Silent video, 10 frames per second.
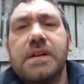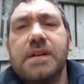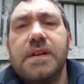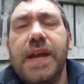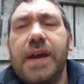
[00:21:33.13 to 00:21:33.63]

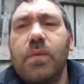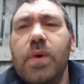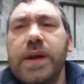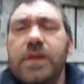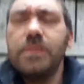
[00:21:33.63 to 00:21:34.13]
Yeah,
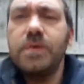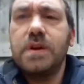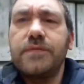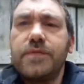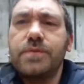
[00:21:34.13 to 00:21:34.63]
Wayne, I'm looking
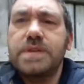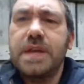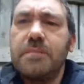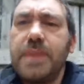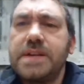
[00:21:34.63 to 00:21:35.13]
forward to getting
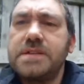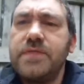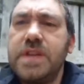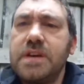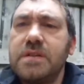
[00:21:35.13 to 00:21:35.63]
back to
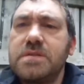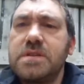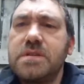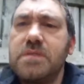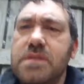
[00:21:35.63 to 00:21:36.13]
videos
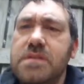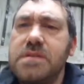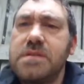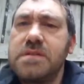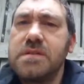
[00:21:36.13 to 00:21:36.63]
too,
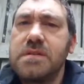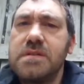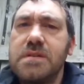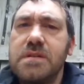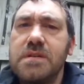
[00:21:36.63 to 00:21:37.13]
because
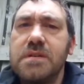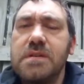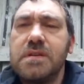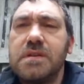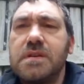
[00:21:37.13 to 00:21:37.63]

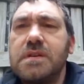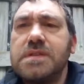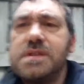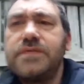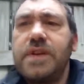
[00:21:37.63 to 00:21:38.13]

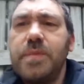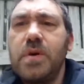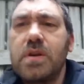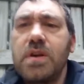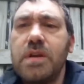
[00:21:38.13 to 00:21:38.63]
it's a flip
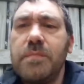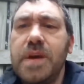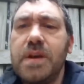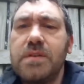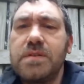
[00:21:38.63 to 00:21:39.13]
hog
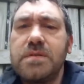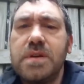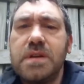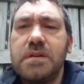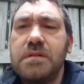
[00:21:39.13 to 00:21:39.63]
nightmare not doing it.